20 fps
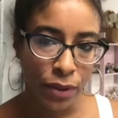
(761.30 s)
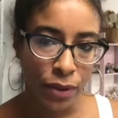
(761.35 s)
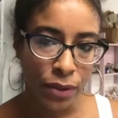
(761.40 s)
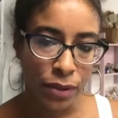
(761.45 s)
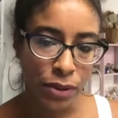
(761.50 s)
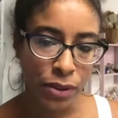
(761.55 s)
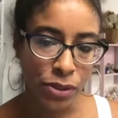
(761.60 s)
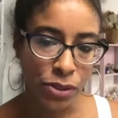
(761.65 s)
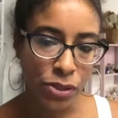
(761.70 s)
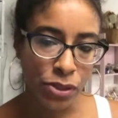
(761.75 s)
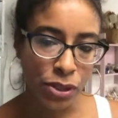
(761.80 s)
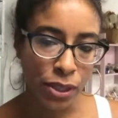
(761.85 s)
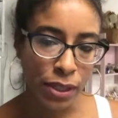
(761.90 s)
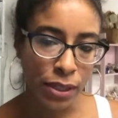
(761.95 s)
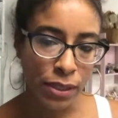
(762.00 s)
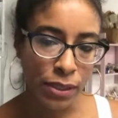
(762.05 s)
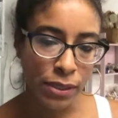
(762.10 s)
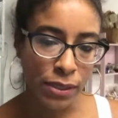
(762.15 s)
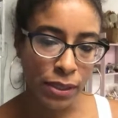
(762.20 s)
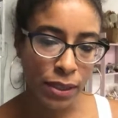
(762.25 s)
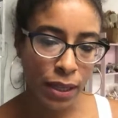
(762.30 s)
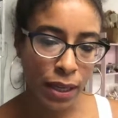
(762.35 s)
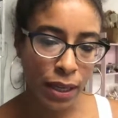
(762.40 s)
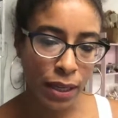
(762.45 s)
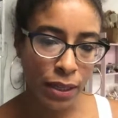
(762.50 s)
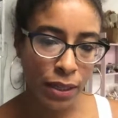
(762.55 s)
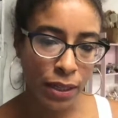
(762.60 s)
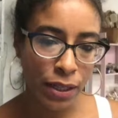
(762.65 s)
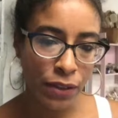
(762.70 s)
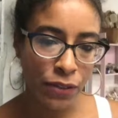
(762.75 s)
let's try this
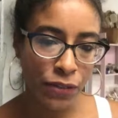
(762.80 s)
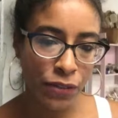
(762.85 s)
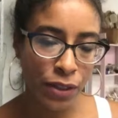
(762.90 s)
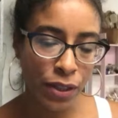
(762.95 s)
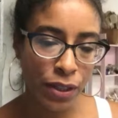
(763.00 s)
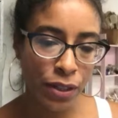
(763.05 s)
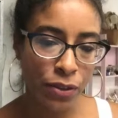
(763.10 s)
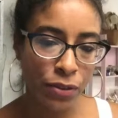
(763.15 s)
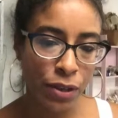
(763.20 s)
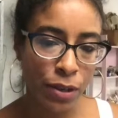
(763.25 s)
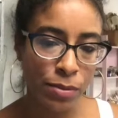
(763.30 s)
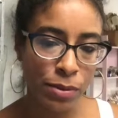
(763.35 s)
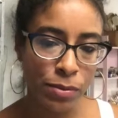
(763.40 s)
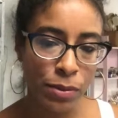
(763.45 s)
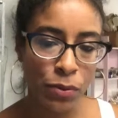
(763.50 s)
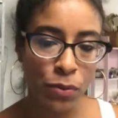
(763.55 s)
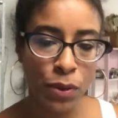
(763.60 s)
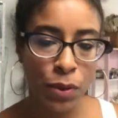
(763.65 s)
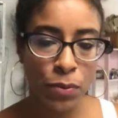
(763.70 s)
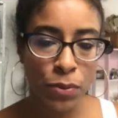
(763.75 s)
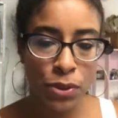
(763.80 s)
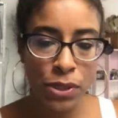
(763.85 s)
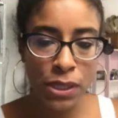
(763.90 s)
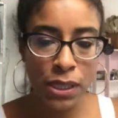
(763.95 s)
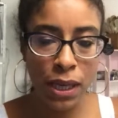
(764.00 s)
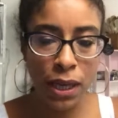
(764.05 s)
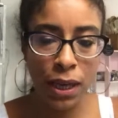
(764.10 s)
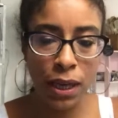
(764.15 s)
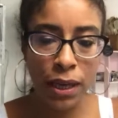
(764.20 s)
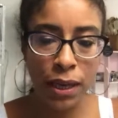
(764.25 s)
again. If it interrupts me one more
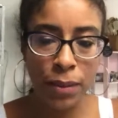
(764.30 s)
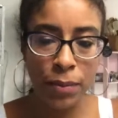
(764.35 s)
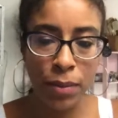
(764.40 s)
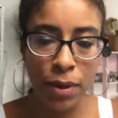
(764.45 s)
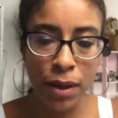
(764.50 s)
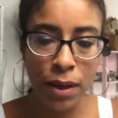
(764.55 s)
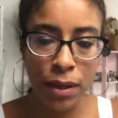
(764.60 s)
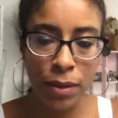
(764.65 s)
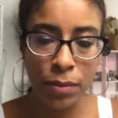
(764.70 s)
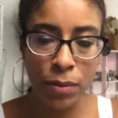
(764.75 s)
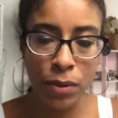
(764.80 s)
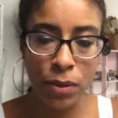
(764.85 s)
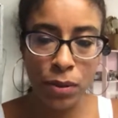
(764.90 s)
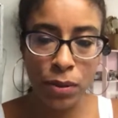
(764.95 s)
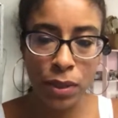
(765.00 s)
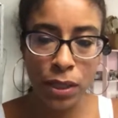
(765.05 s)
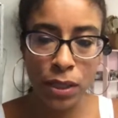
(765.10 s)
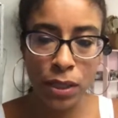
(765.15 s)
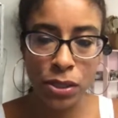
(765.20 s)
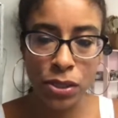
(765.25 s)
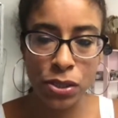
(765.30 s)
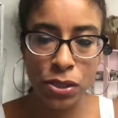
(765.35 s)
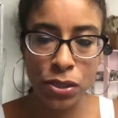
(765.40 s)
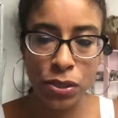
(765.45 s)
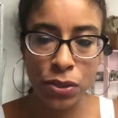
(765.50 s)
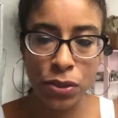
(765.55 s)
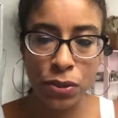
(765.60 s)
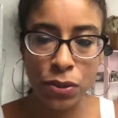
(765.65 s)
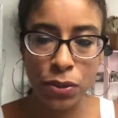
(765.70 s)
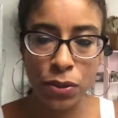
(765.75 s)
time, I'm going
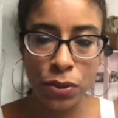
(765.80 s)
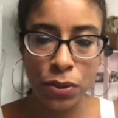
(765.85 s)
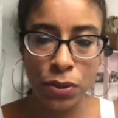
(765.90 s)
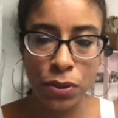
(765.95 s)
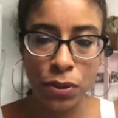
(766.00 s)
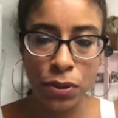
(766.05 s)
to.